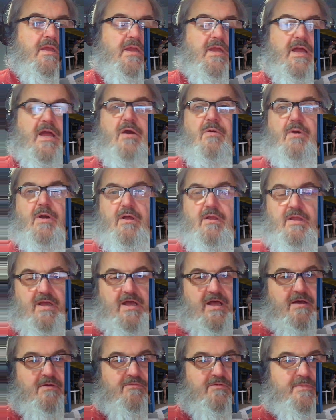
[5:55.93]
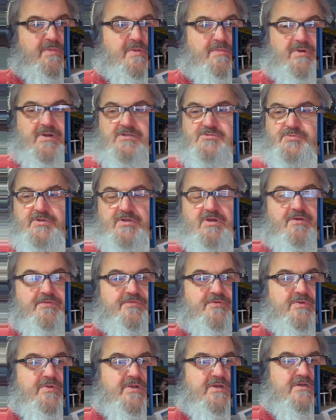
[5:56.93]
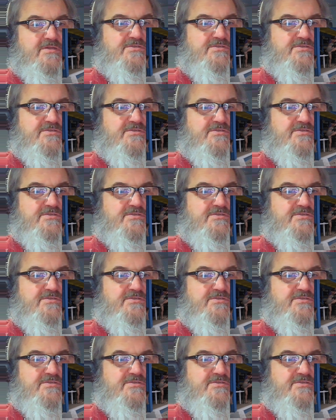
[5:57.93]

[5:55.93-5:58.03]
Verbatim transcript: Oh, well, I'll remember as we go through here.